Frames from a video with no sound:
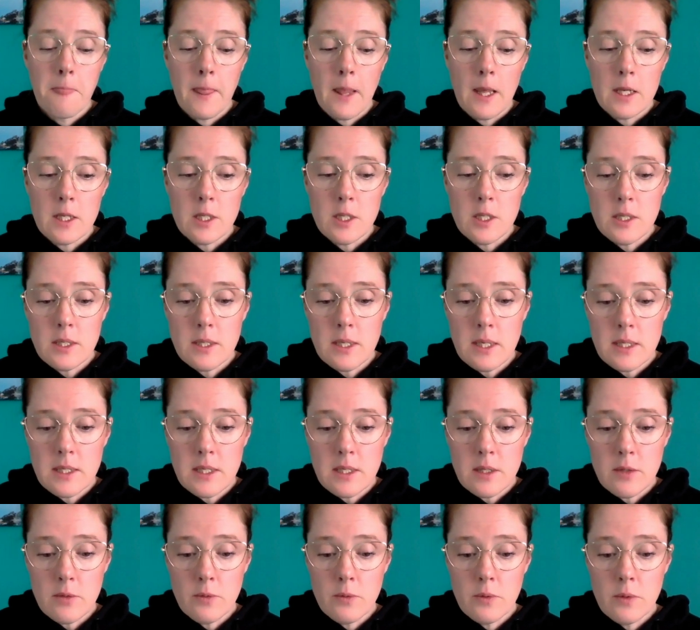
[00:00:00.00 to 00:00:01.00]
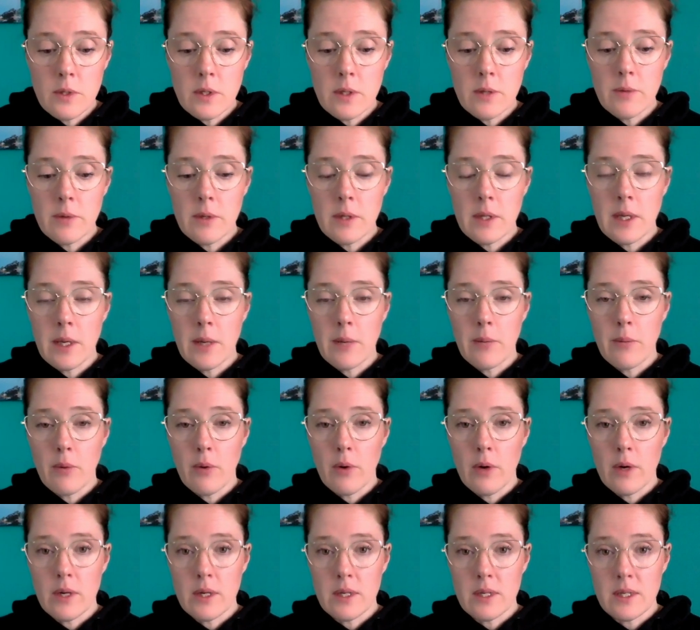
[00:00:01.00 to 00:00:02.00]
She says it's really
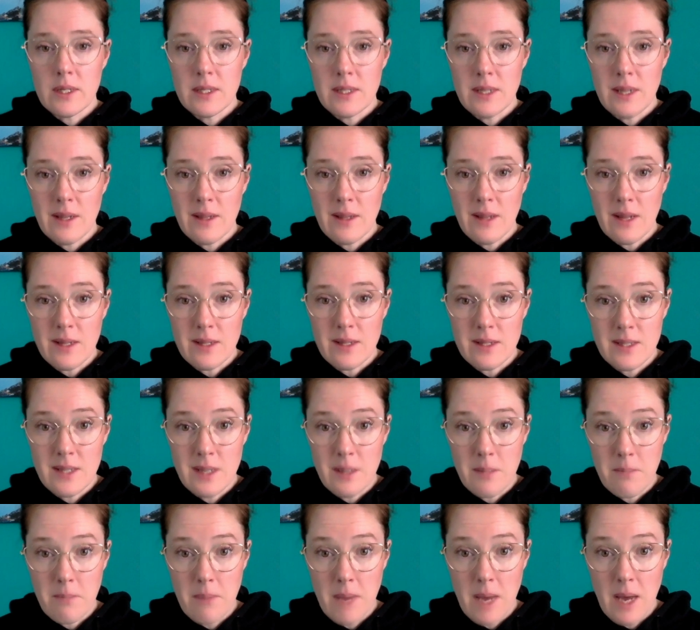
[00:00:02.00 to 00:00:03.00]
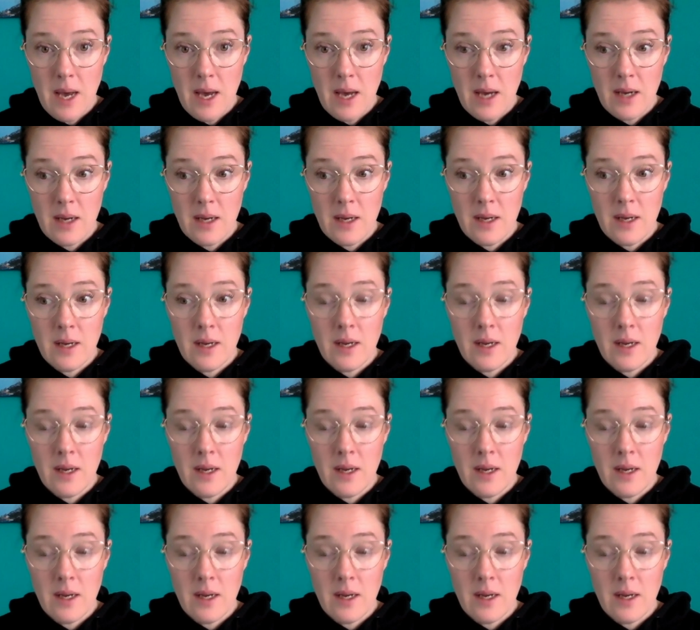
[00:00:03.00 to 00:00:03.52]
important to take that step back